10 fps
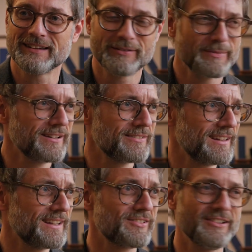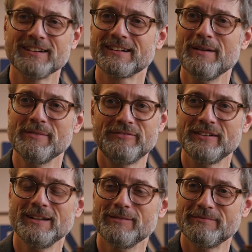Everybody was like, sure, come and
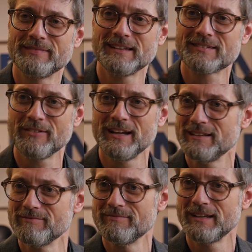film. That's great.